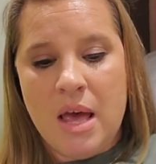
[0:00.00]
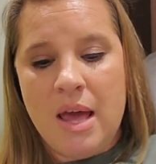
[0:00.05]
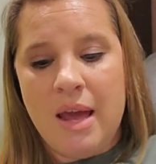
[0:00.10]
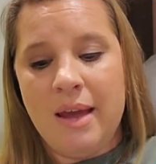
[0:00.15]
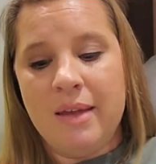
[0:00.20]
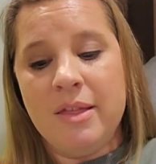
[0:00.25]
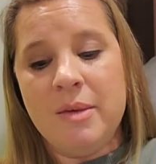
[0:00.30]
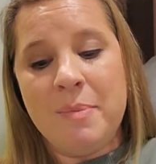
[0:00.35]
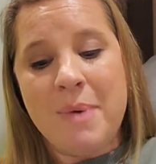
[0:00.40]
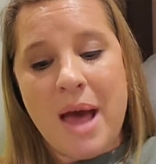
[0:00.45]

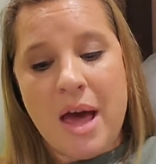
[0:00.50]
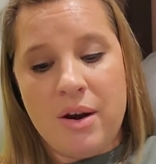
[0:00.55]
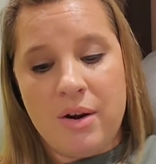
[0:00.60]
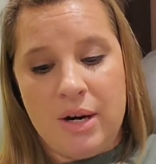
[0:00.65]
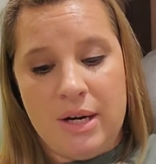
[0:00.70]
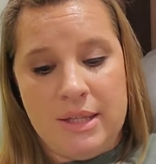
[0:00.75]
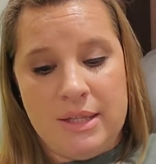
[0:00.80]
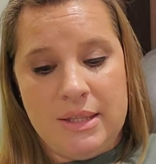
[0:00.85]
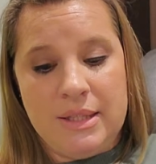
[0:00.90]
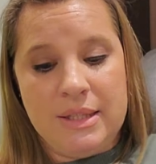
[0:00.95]
And the
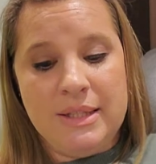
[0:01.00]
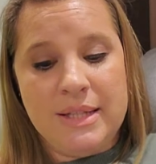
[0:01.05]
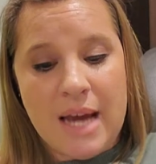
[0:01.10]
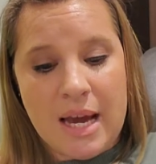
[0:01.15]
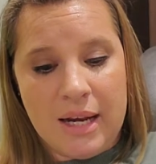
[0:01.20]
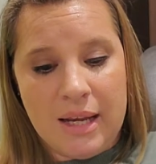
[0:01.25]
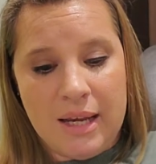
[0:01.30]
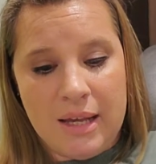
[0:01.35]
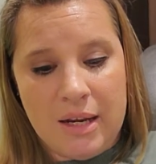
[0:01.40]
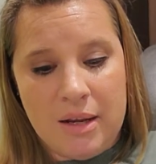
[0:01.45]
batteries, did
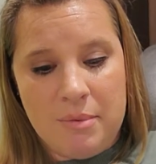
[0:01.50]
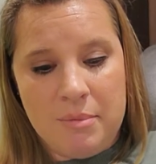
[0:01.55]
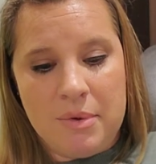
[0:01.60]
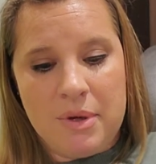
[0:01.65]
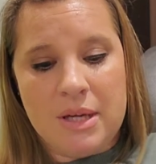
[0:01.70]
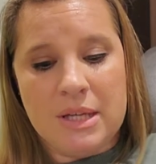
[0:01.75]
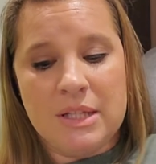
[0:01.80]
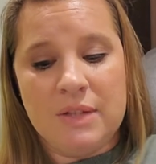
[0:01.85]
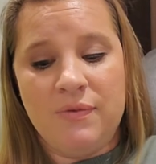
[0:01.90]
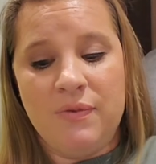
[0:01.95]
Dad get them?
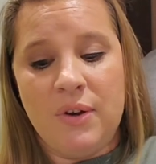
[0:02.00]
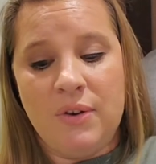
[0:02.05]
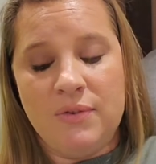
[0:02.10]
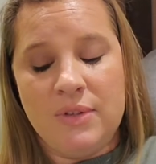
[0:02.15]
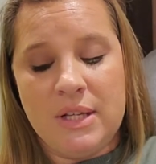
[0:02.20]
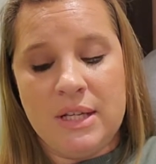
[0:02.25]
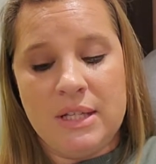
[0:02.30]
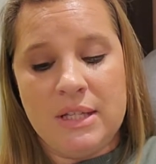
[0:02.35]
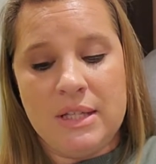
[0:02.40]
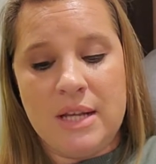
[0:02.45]
Because
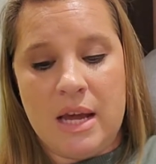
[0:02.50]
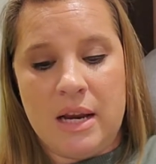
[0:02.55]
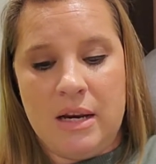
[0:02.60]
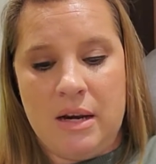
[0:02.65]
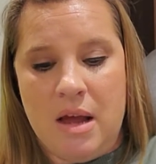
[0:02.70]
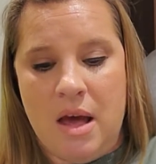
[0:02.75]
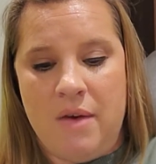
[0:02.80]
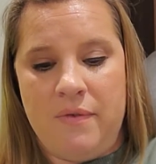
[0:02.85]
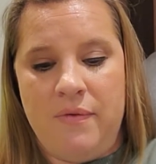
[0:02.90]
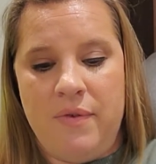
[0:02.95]
50's not
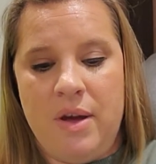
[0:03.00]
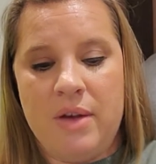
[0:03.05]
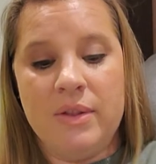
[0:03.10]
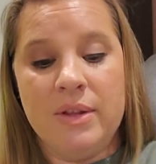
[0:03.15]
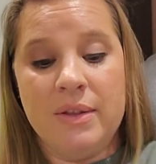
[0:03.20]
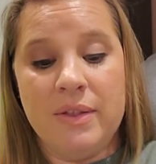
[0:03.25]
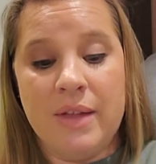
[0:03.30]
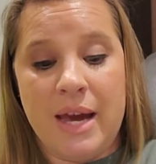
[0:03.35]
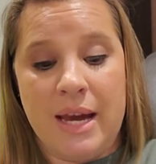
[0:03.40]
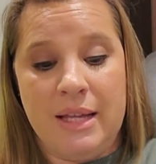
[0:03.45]
enough. And
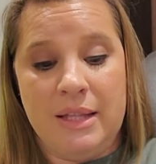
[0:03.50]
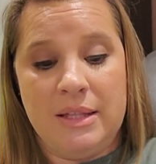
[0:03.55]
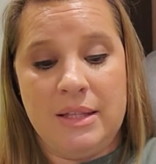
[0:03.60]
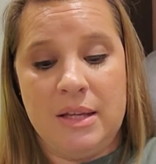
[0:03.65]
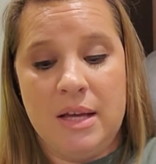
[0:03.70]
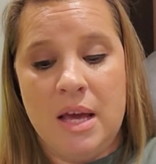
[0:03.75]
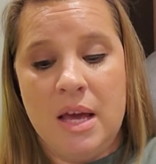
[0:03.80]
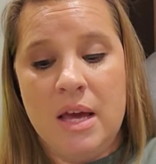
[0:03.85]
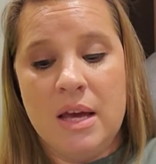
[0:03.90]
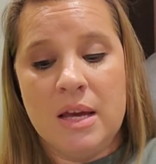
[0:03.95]
the lights,
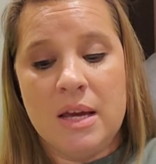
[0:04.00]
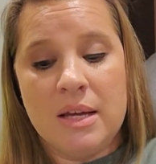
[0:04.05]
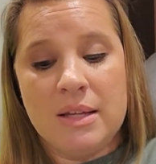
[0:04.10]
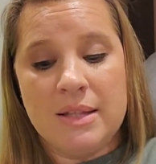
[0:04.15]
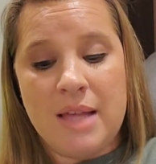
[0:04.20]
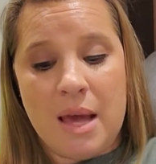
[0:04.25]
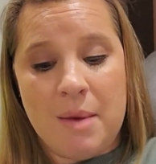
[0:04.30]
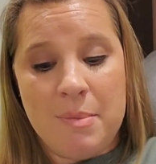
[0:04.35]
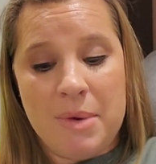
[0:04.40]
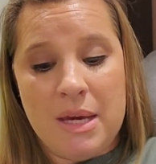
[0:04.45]
because
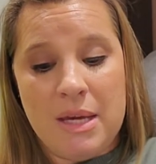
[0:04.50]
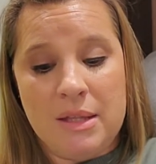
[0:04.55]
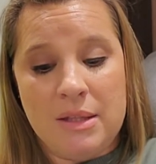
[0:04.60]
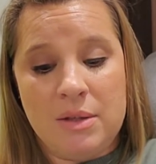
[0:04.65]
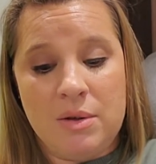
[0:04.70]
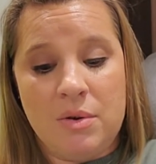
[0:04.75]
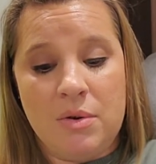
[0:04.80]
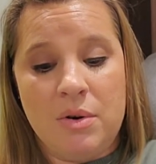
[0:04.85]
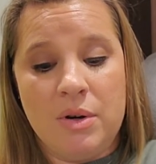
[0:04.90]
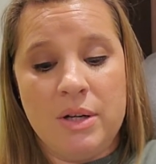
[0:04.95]
that means,
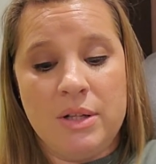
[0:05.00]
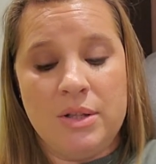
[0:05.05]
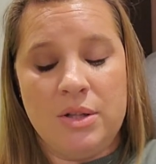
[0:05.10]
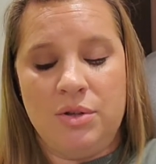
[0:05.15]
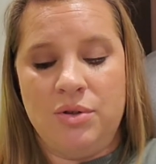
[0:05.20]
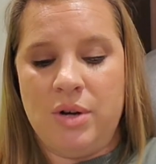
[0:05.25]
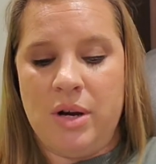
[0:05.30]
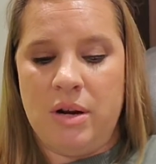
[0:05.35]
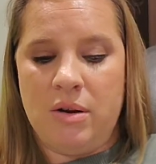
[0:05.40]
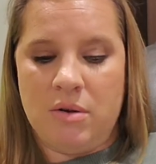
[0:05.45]
or does the
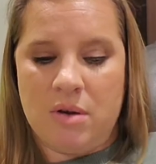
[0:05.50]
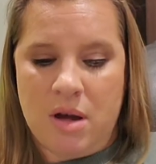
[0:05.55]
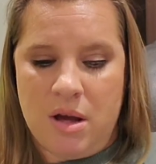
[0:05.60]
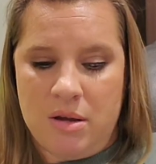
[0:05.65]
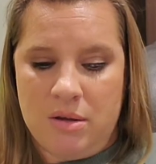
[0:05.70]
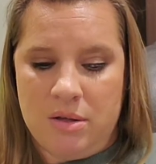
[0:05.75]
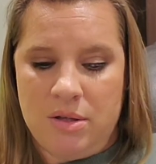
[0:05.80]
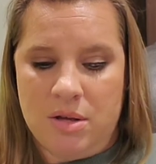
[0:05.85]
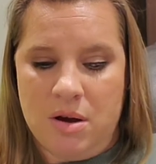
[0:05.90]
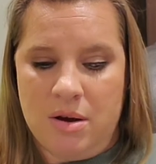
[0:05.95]
dreidel
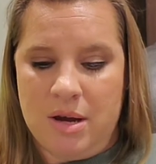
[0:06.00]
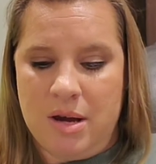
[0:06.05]
song